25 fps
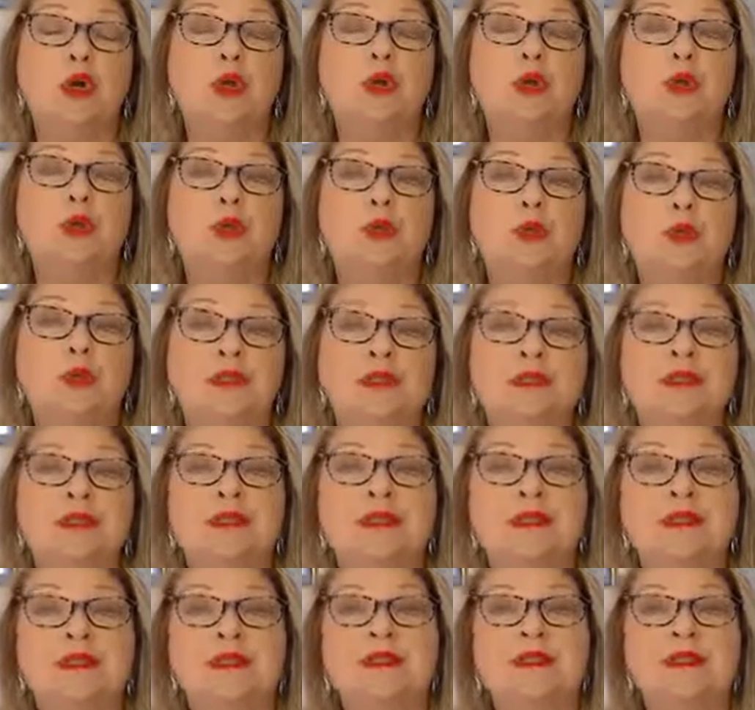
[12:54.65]
own
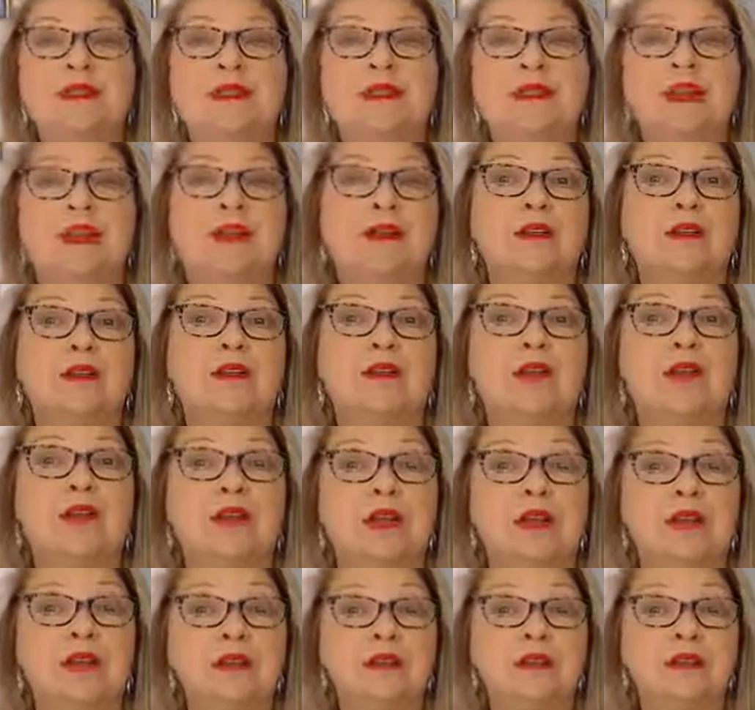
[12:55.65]
resistance
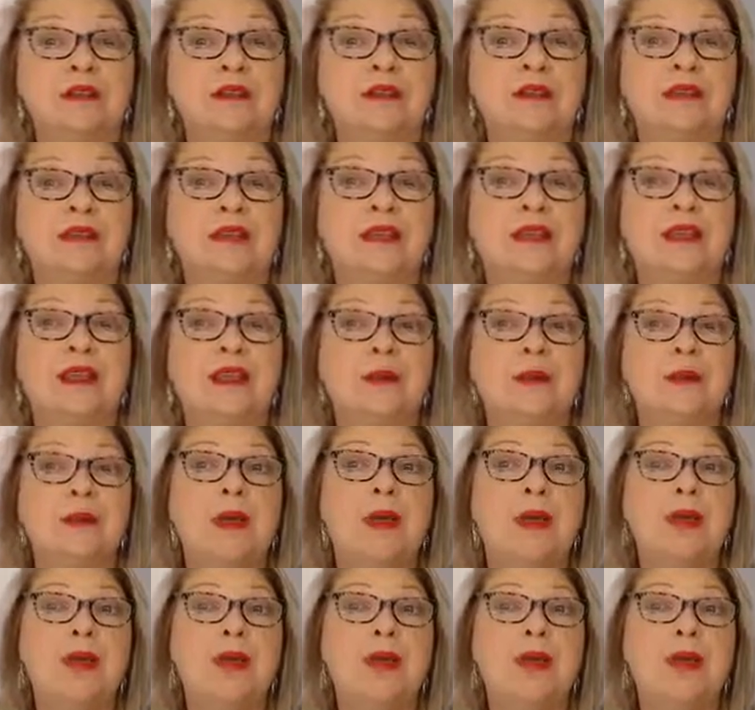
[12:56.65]
exercises to keep